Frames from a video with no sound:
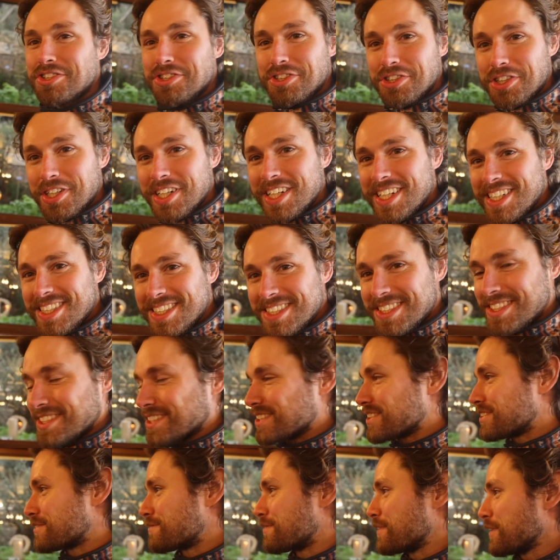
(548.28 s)
Streets
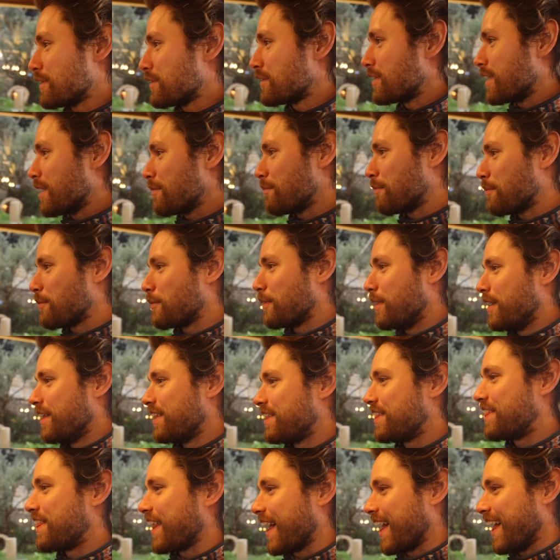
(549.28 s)
just filled up with
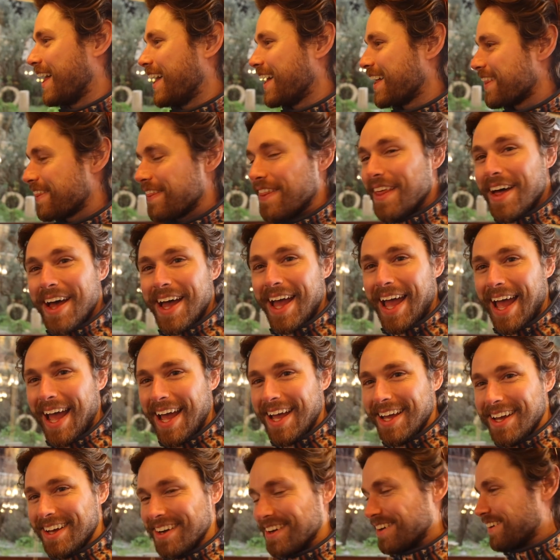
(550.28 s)
the
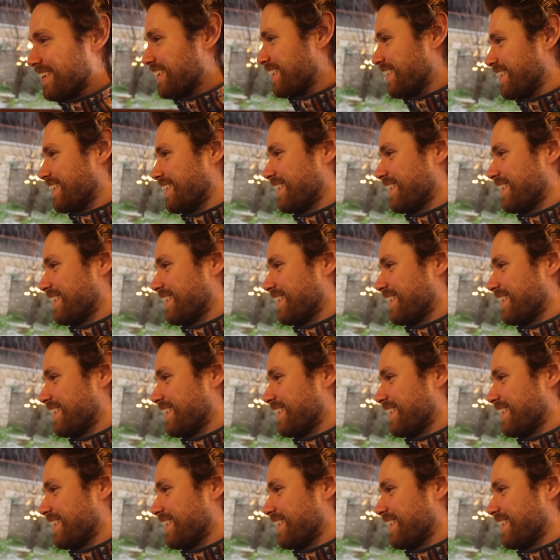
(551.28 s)
hail.